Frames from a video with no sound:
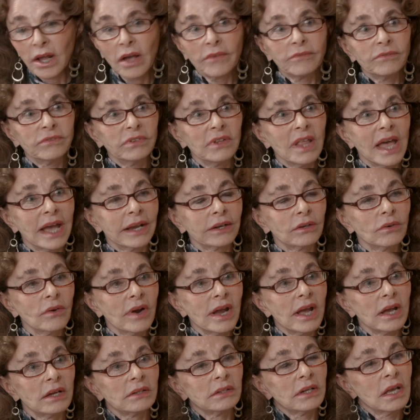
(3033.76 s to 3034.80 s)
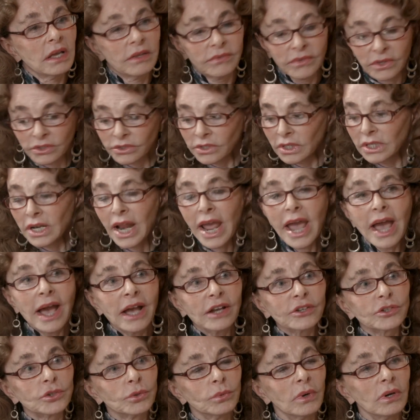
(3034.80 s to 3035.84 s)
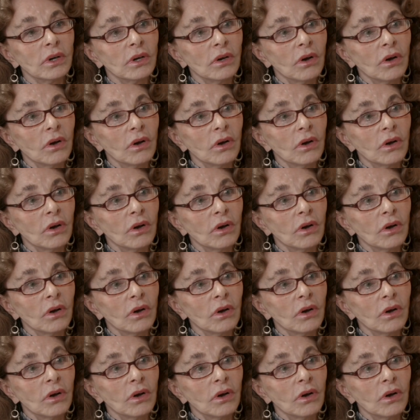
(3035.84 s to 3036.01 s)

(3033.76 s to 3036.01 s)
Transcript: on flat ground. There's an actual